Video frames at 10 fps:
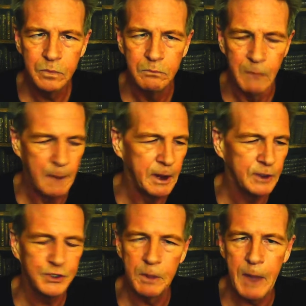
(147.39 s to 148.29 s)
Maybe
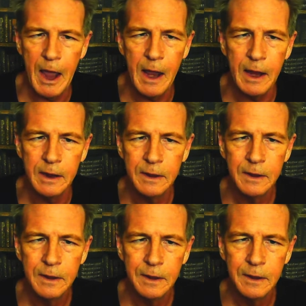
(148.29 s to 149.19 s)
it's the pay.
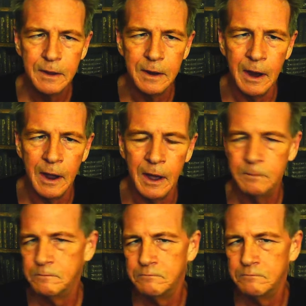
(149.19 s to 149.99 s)
Yeah.